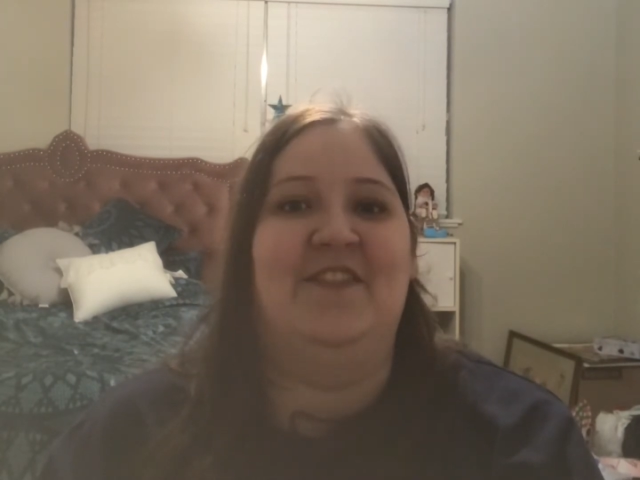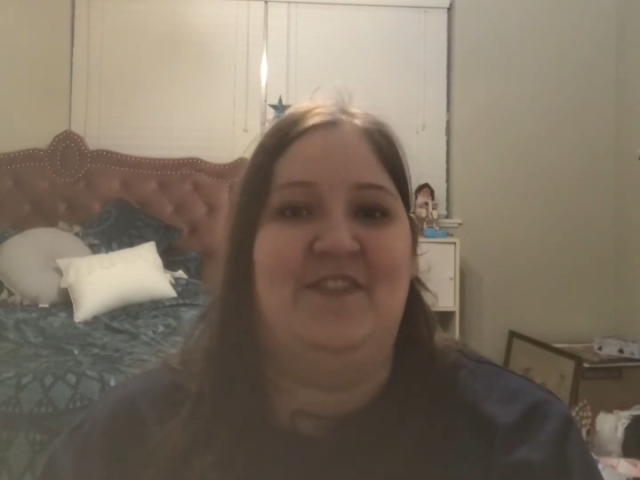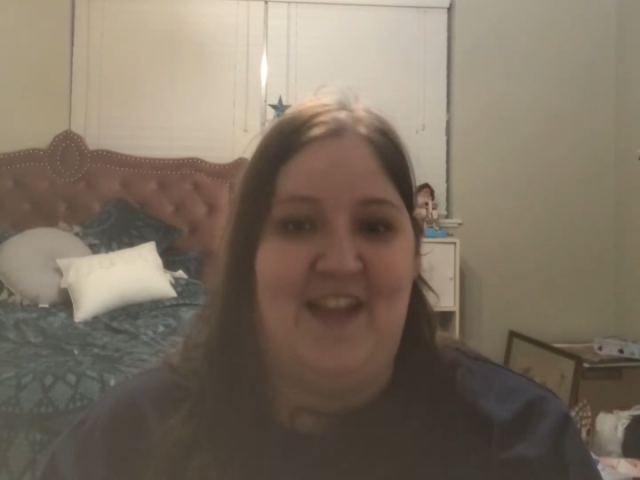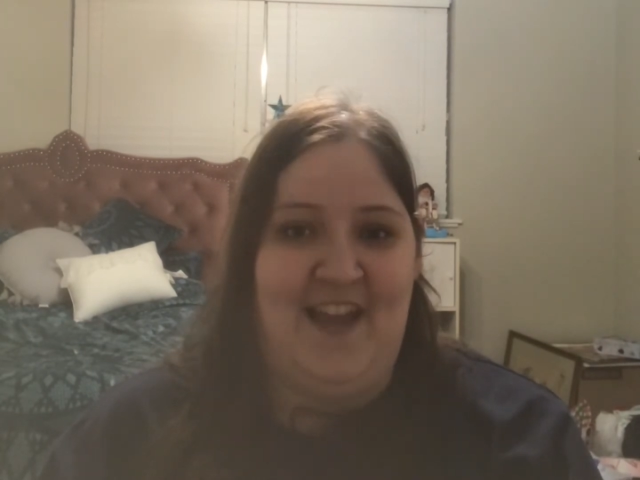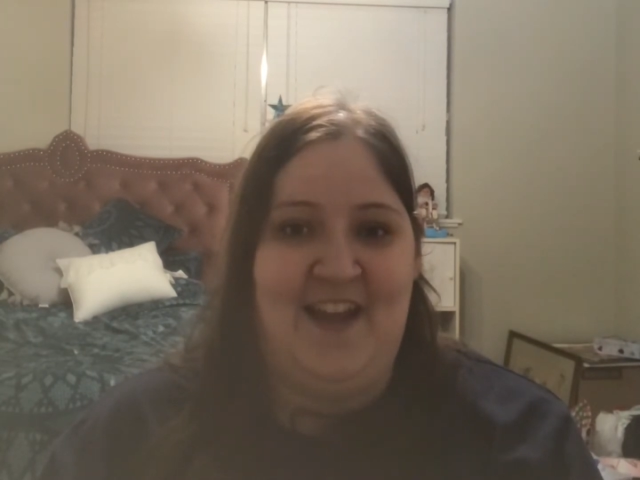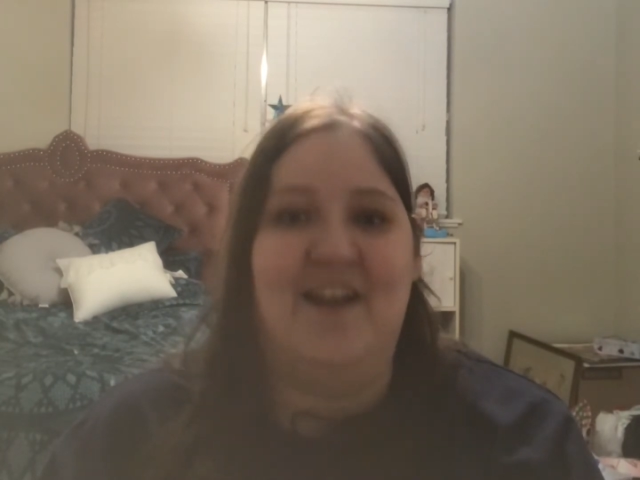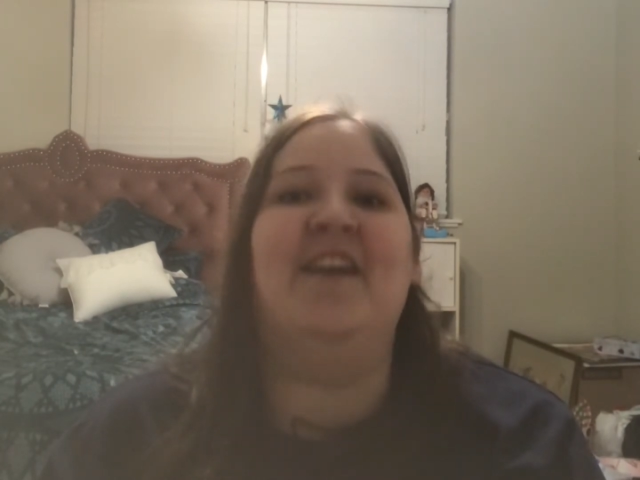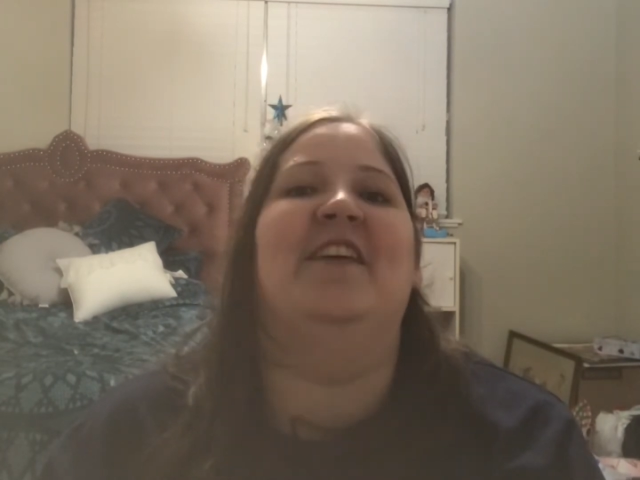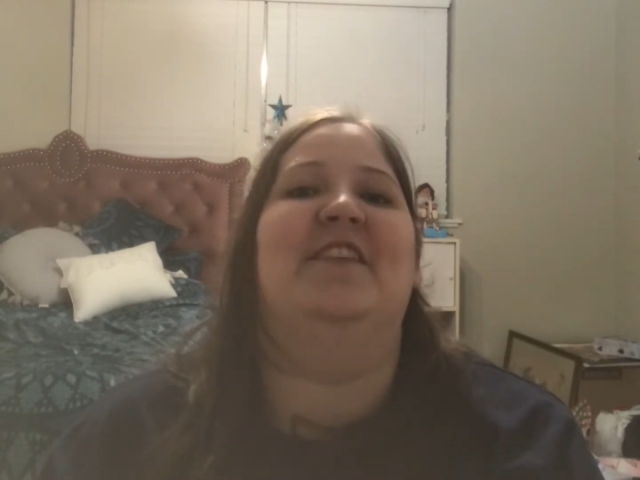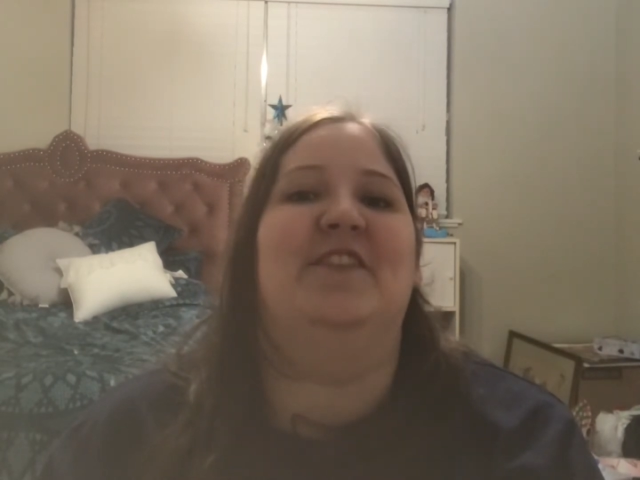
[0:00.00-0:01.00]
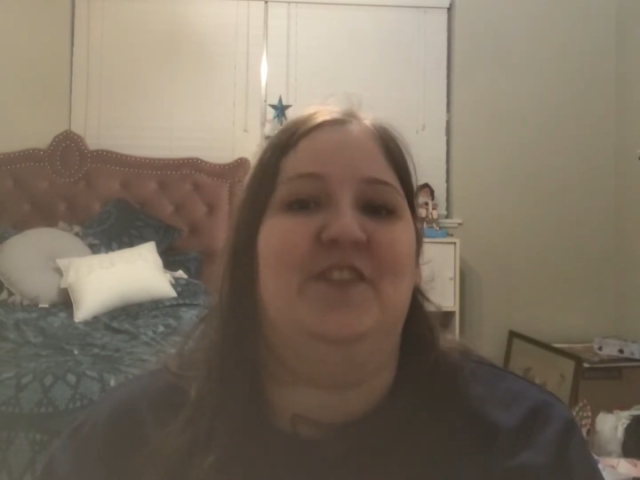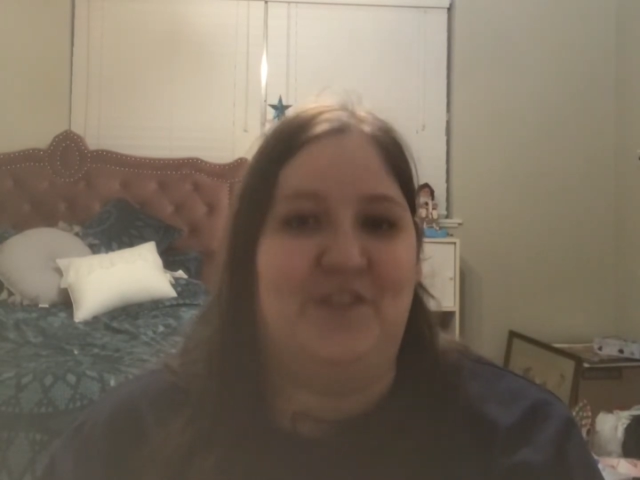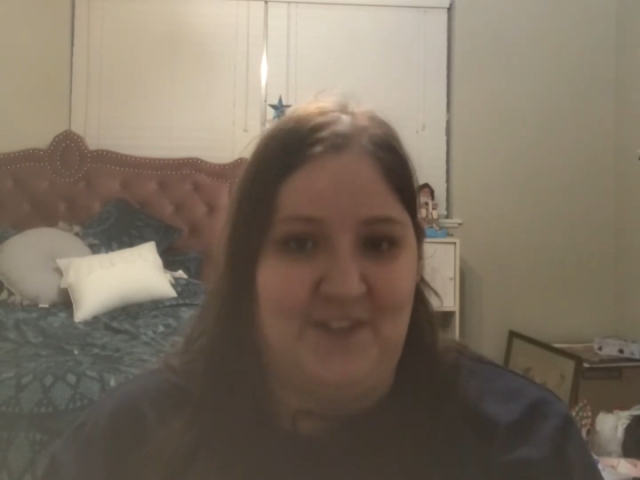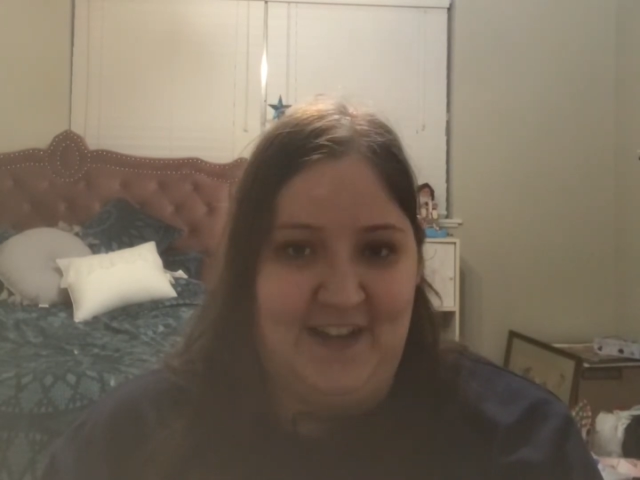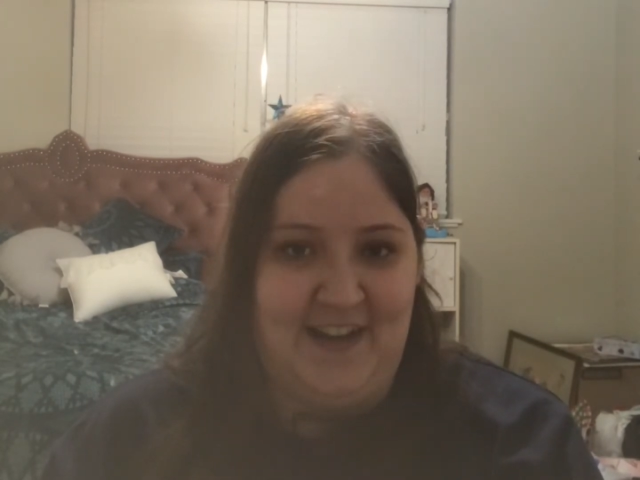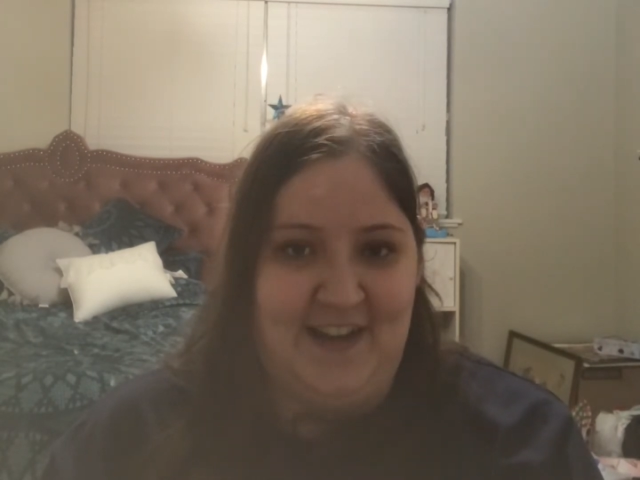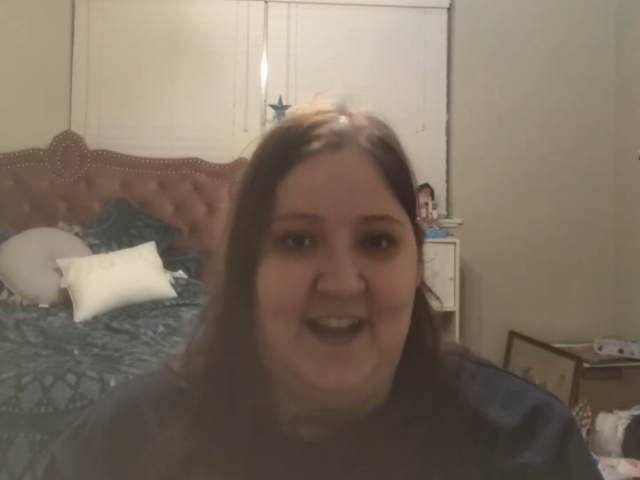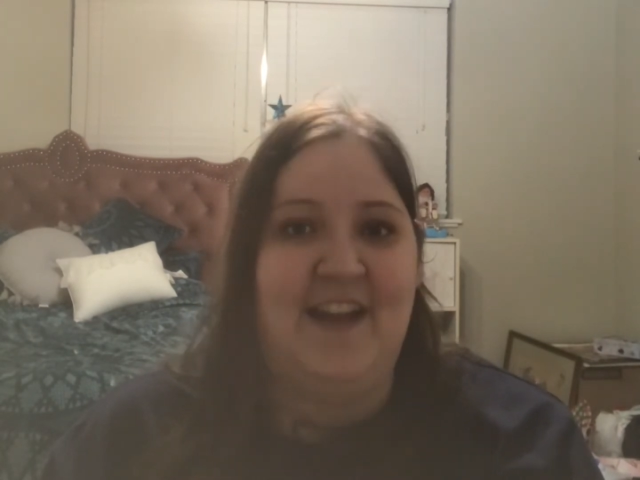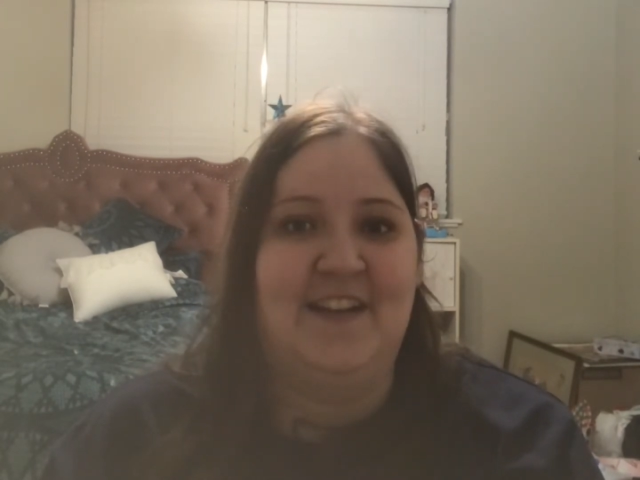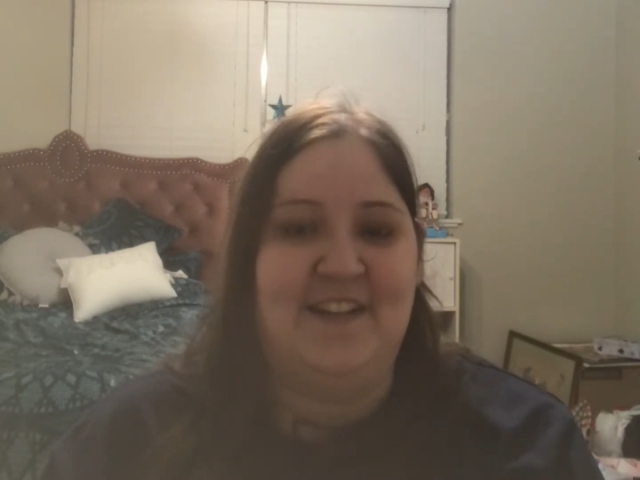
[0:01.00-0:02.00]
They freaking
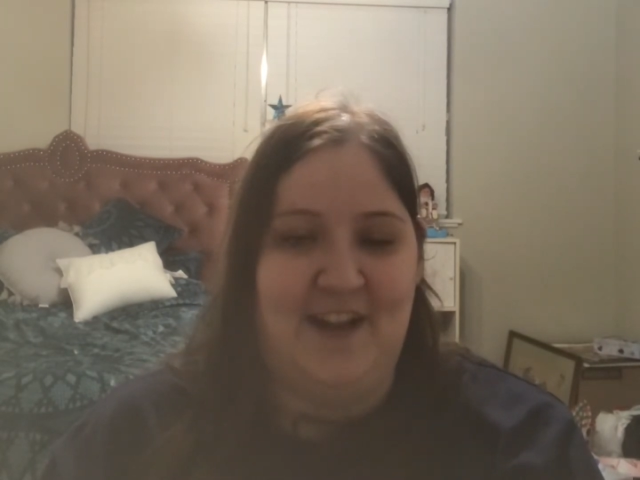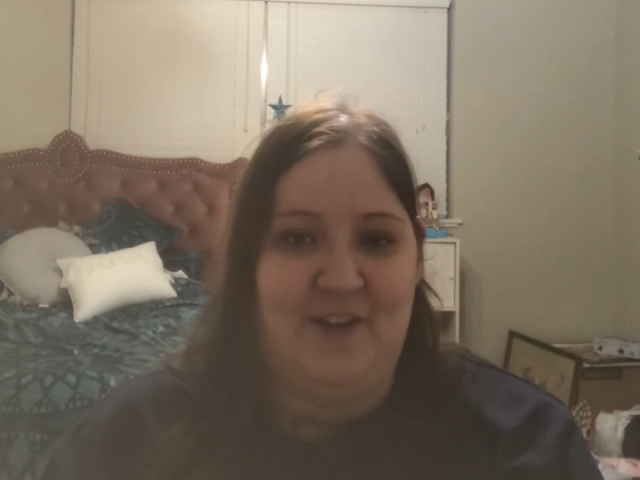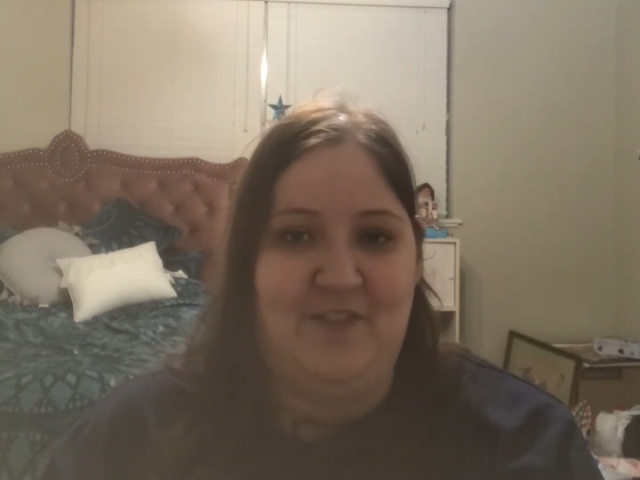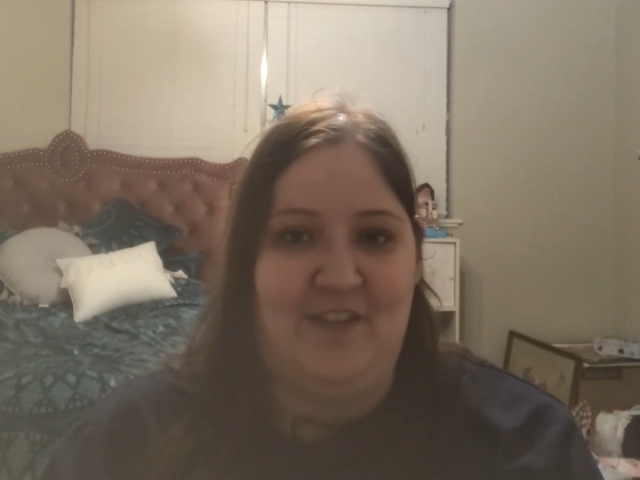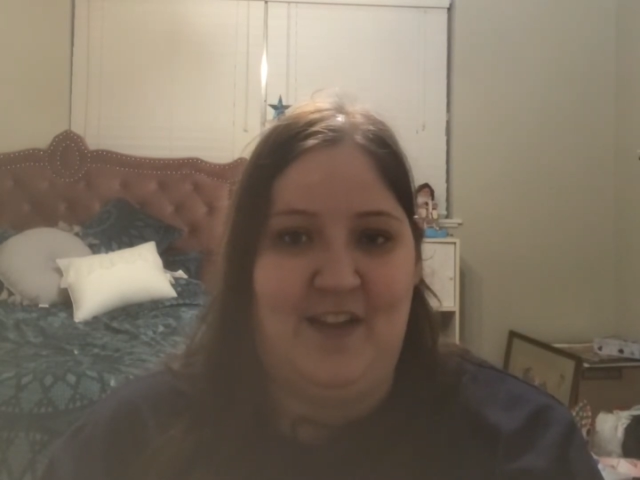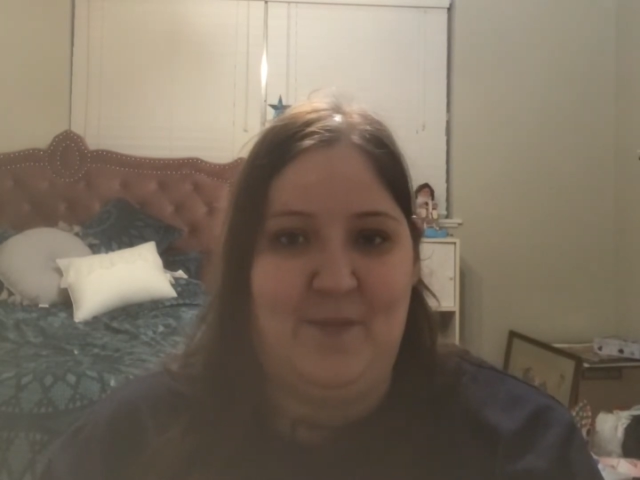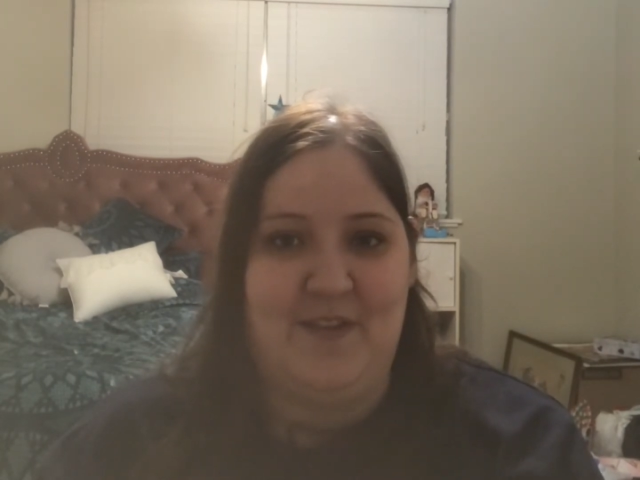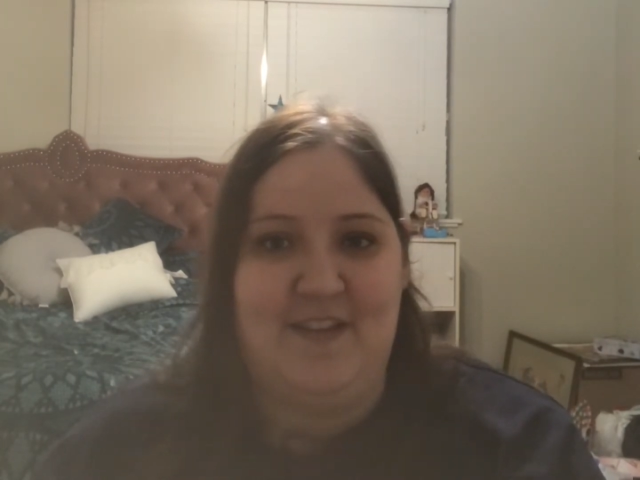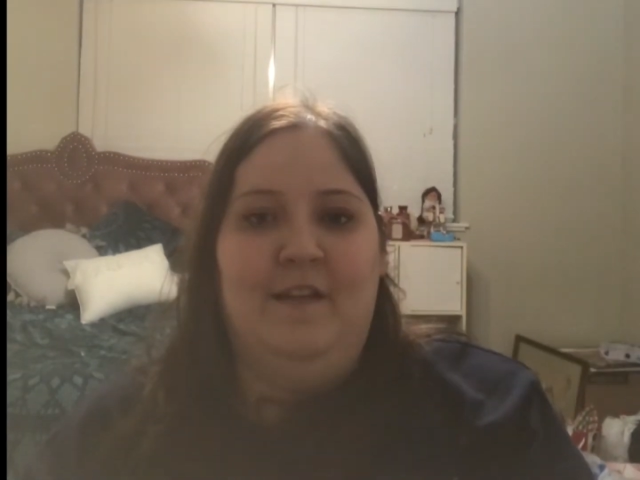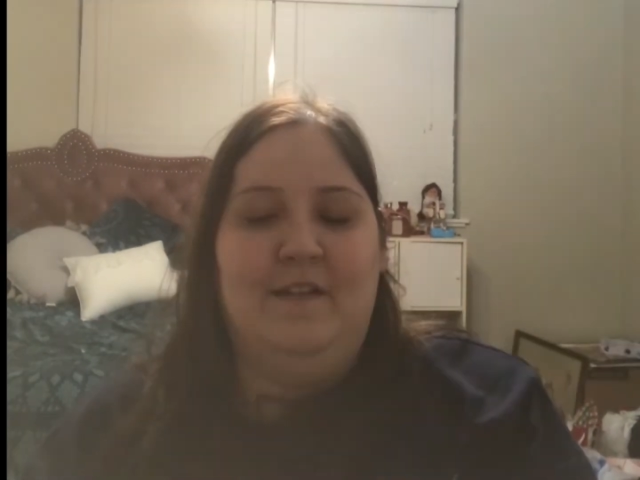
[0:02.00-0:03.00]
terrify me.